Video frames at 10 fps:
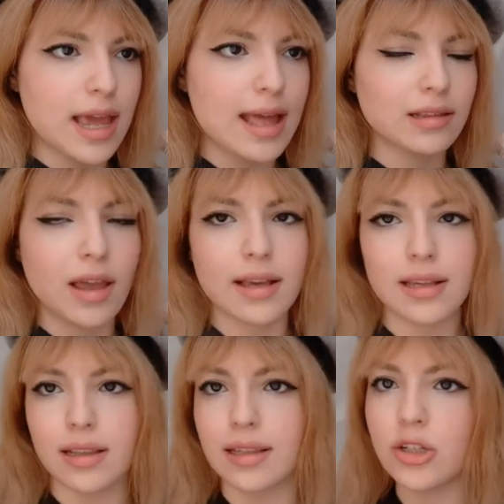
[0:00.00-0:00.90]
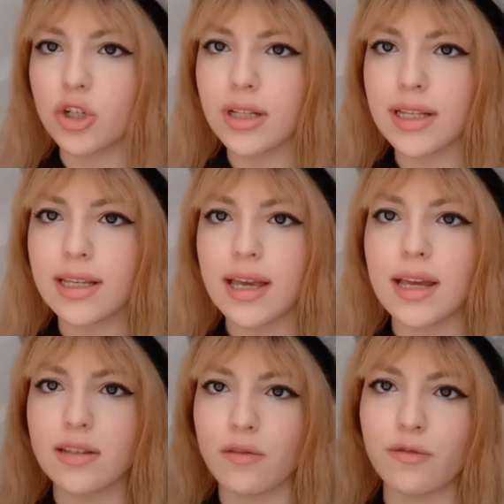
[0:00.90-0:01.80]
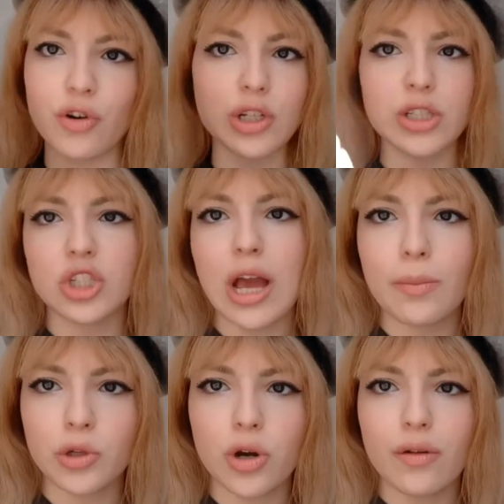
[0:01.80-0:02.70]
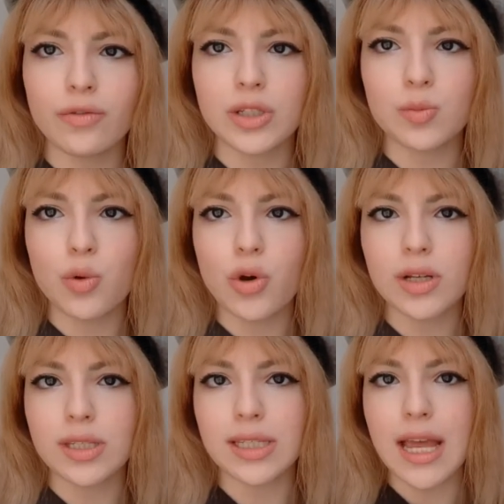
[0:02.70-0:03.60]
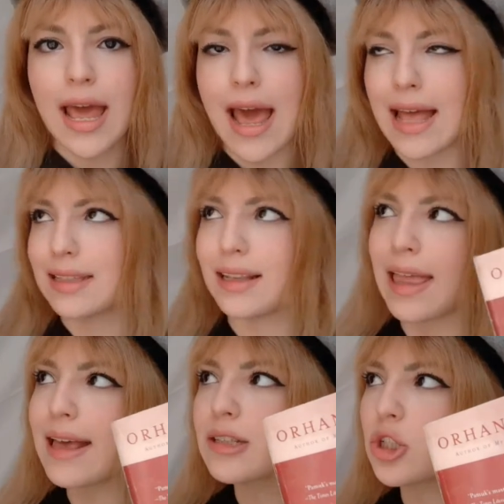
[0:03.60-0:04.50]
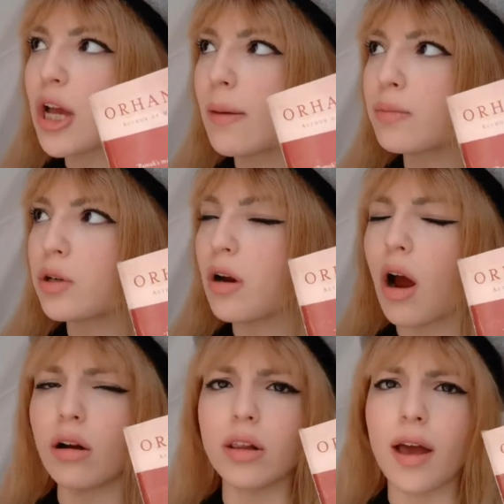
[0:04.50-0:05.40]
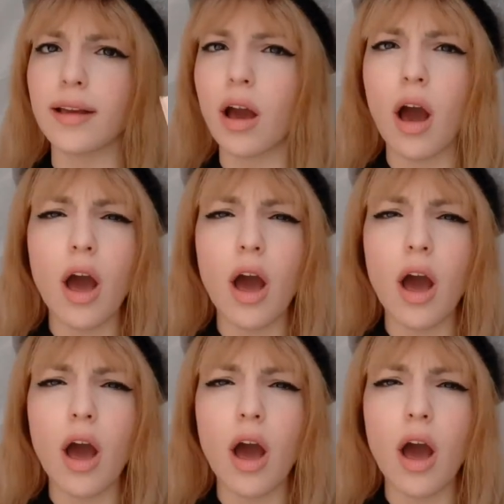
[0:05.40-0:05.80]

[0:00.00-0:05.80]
And like literally the first chapter of his books and the last chapter are like